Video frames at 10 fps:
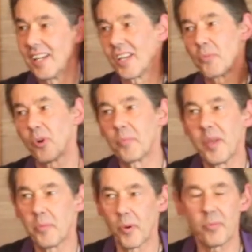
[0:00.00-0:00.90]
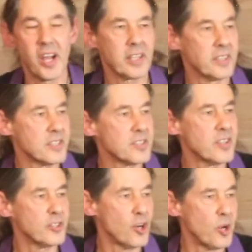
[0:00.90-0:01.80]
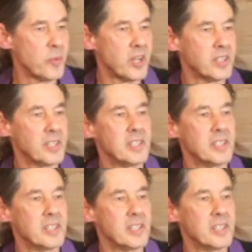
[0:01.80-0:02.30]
And the more people practice the Dharma,